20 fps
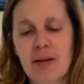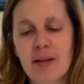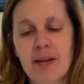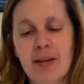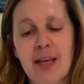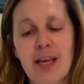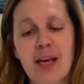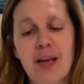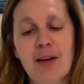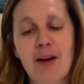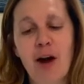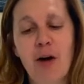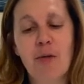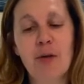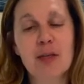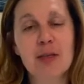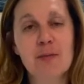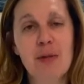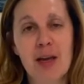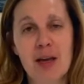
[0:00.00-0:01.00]
He can
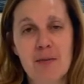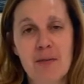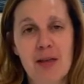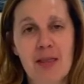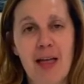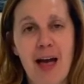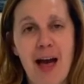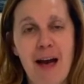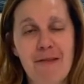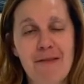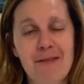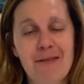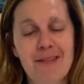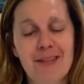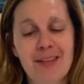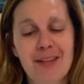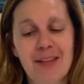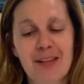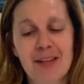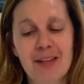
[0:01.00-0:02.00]
always make me laugh.
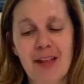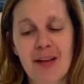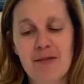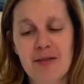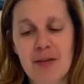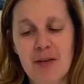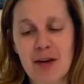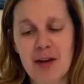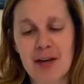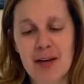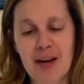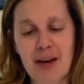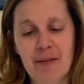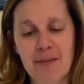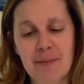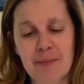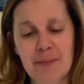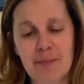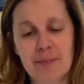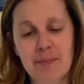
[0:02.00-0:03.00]
Love you, honey.
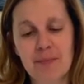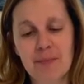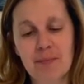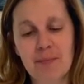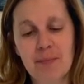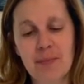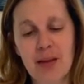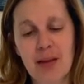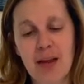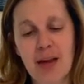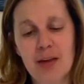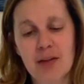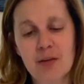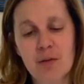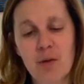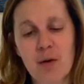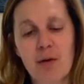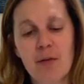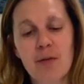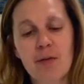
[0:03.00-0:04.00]
End
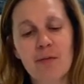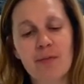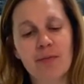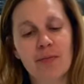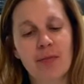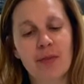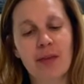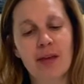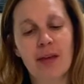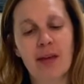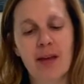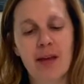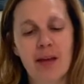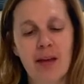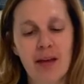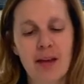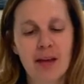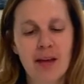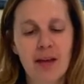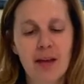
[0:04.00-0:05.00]
quote.
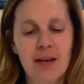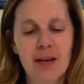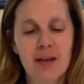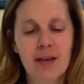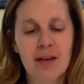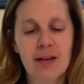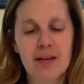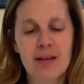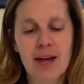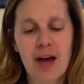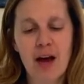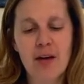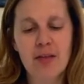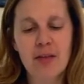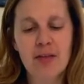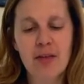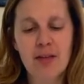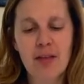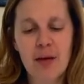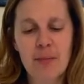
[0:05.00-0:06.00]
Now
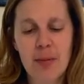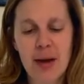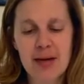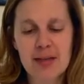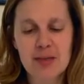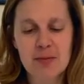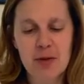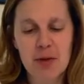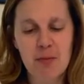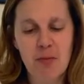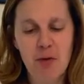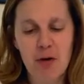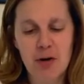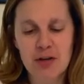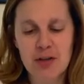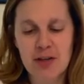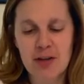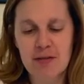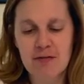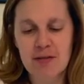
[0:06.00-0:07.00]
that the lumpectomy
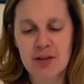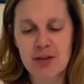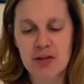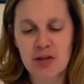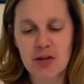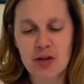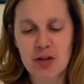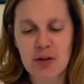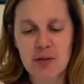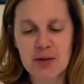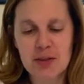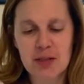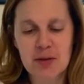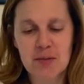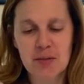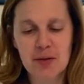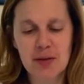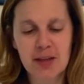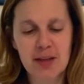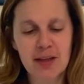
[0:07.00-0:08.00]
portion of this journey was
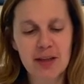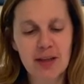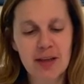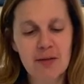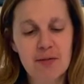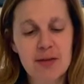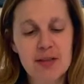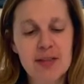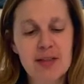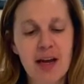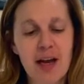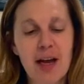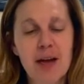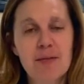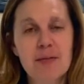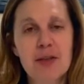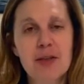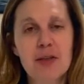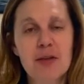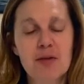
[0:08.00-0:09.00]
complete, it was time
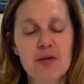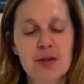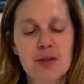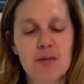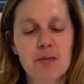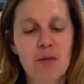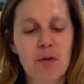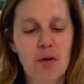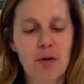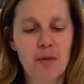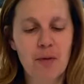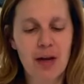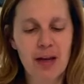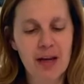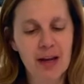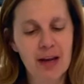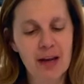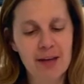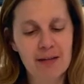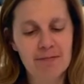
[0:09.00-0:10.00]
to do some more
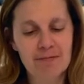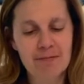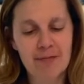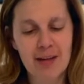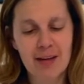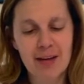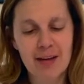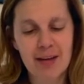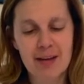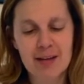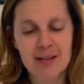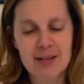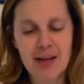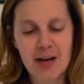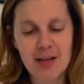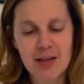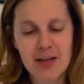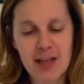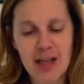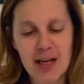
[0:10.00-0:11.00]
waiting.
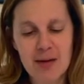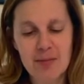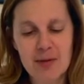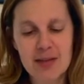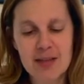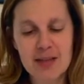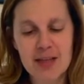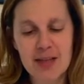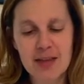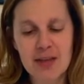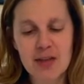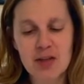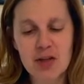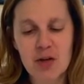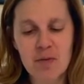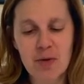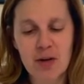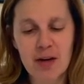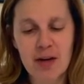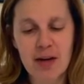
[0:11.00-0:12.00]
Dr. Leckman sent the
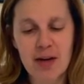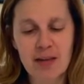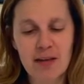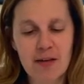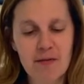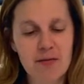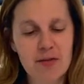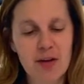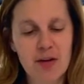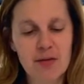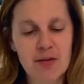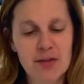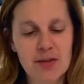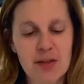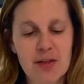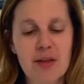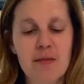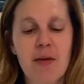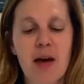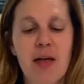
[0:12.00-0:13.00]
tumor and lymph nodes
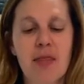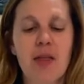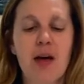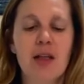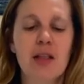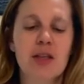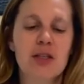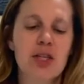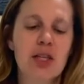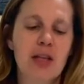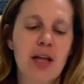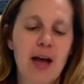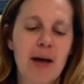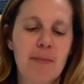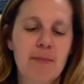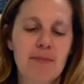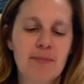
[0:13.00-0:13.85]
to the pathology lab.